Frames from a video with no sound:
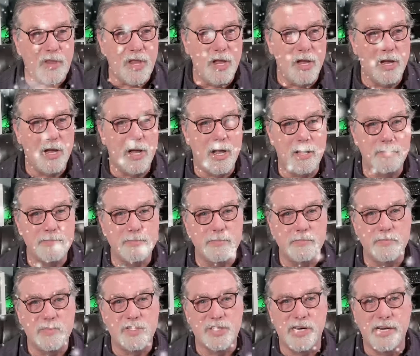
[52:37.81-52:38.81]
I'm
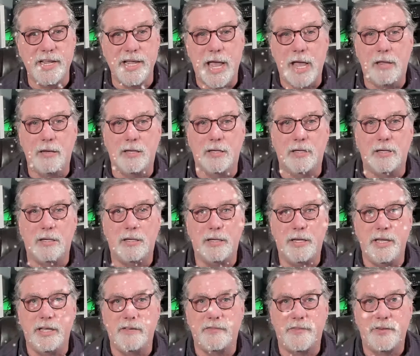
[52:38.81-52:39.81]
sending out a little
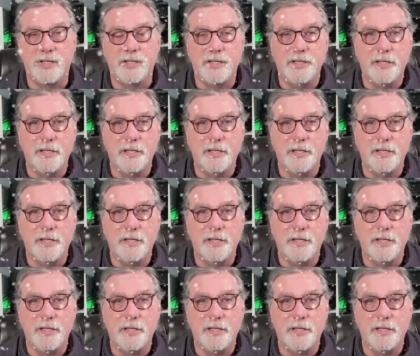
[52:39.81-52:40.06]
gift